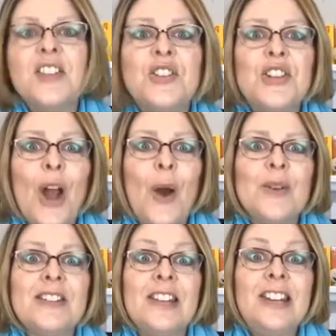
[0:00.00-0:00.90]

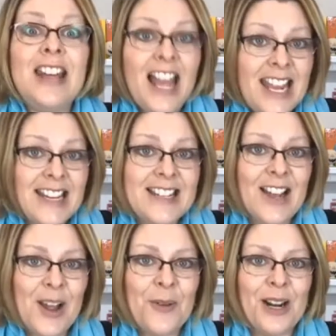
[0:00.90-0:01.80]
So tonight
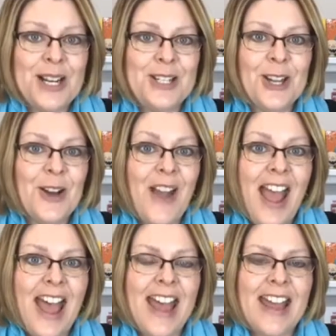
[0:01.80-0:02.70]
I wanted to go
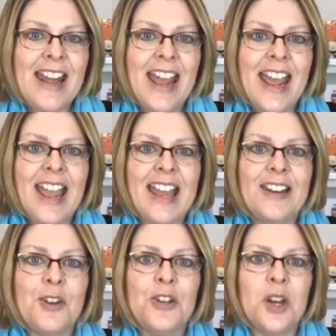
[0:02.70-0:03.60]
ahead
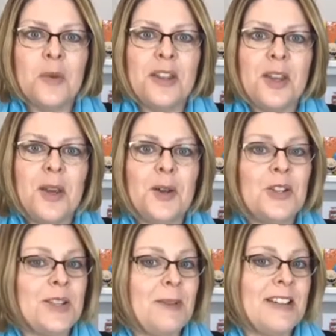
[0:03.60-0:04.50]
and share with you,
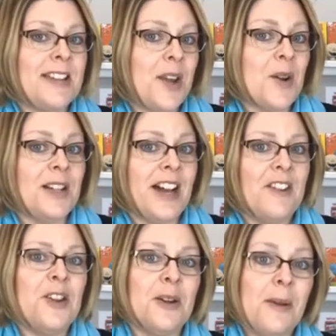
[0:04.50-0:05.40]
just because I know a lot
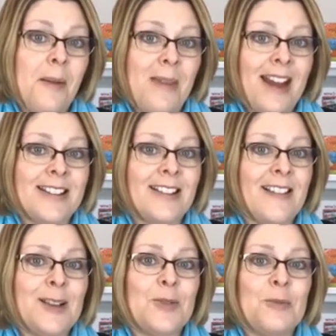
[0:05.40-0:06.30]
of you are going back to the
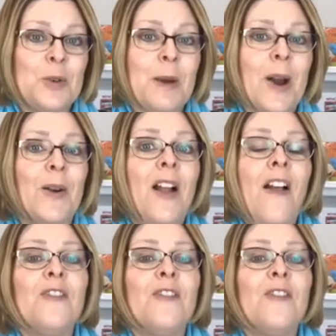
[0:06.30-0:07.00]
classroom tomorrow.